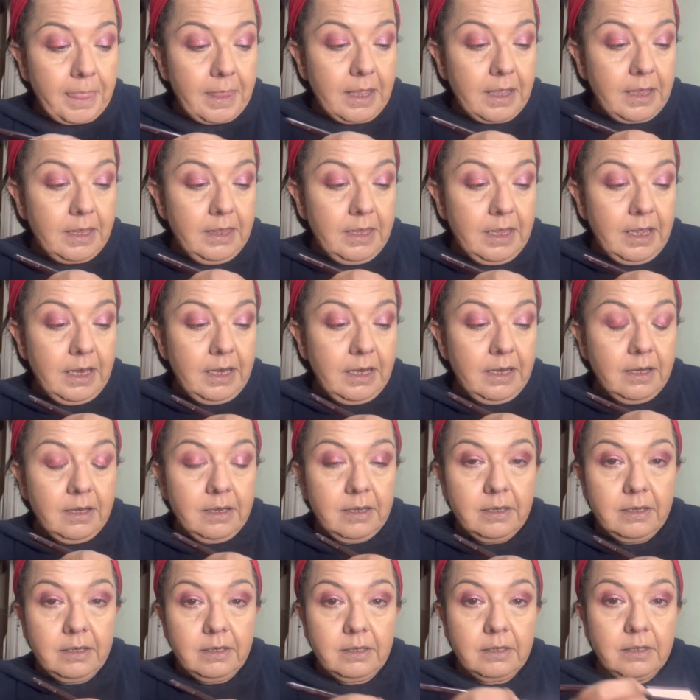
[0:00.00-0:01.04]
And then
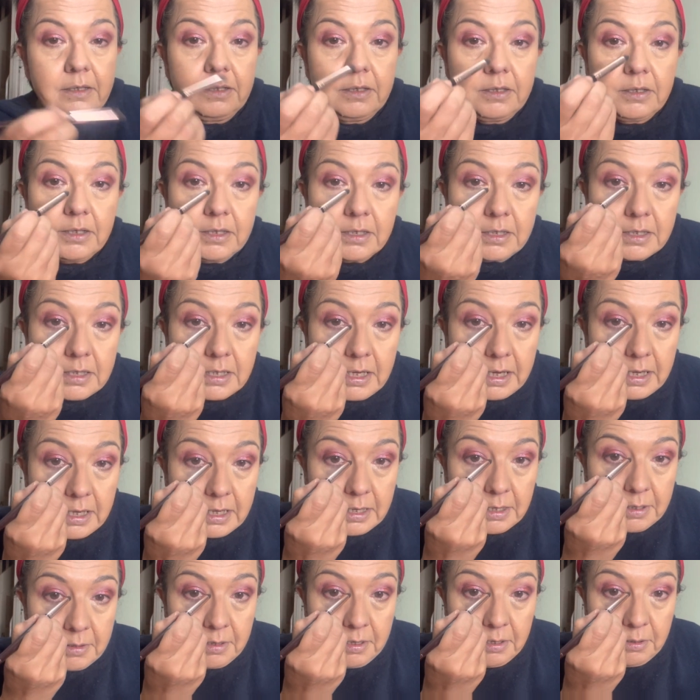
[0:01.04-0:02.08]
just take
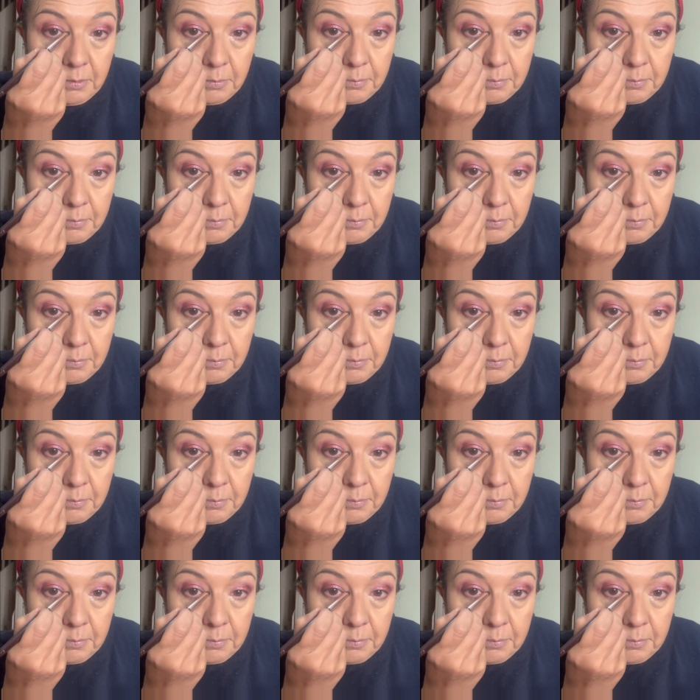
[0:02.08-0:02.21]
a little